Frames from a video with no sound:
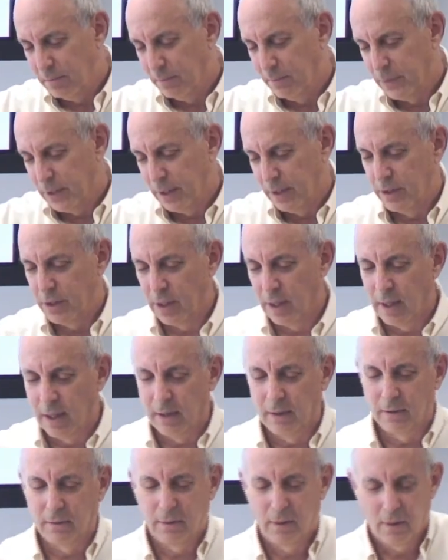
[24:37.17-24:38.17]
Since
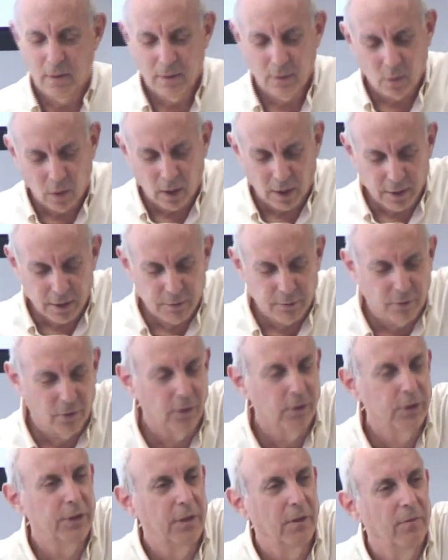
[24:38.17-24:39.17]
August
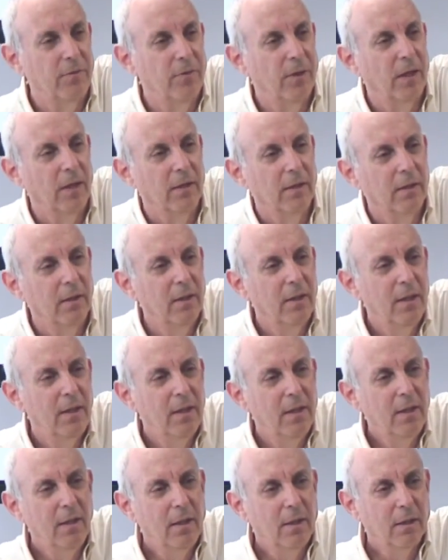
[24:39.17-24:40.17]
1st of
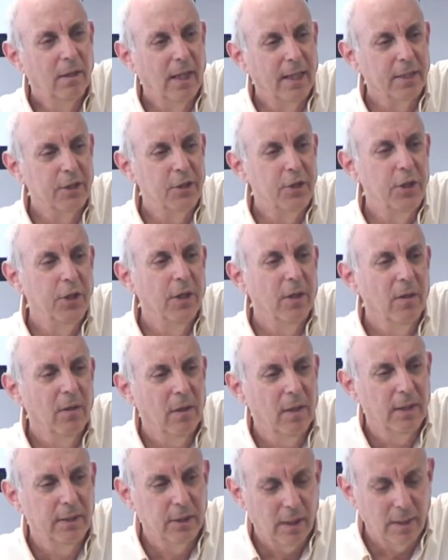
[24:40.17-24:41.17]
last year
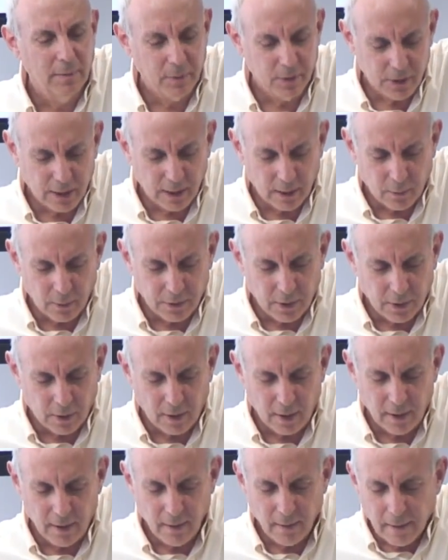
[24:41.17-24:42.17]
as Labor
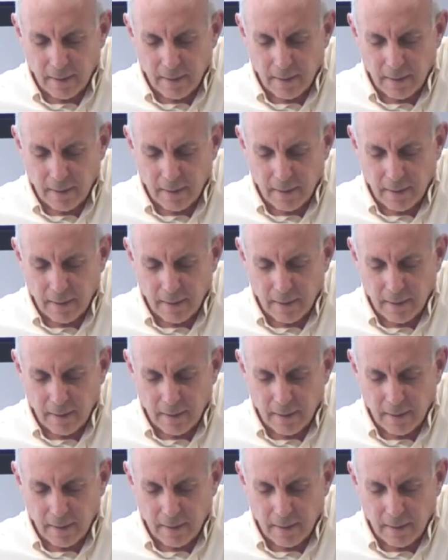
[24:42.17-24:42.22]
Secretary,